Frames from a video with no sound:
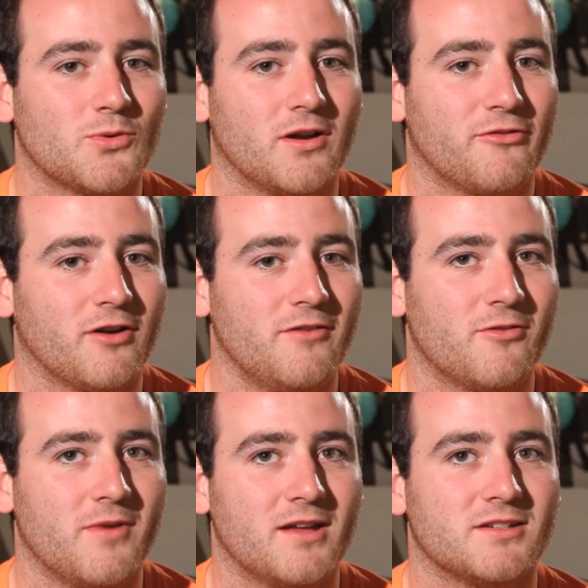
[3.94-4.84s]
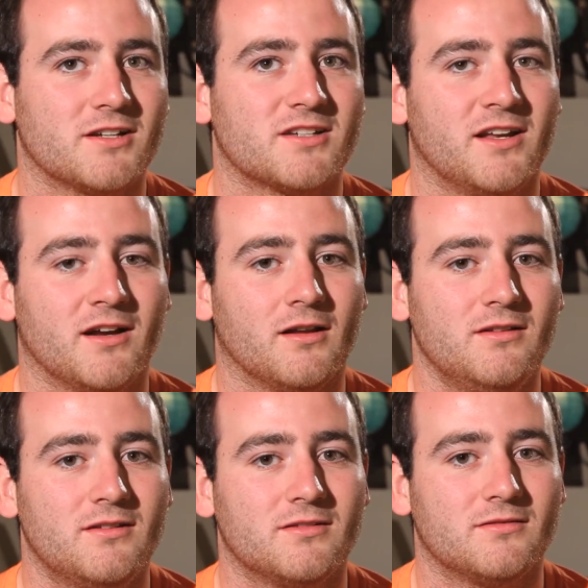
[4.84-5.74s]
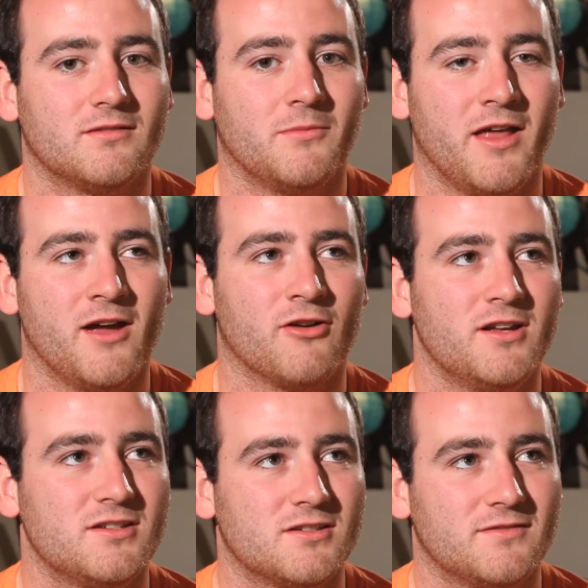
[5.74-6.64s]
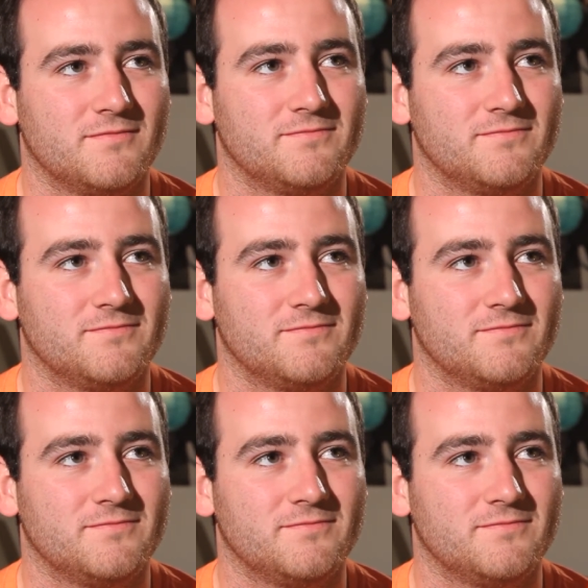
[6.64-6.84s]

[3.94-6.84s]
23, from Essex in England. I'm an Aries,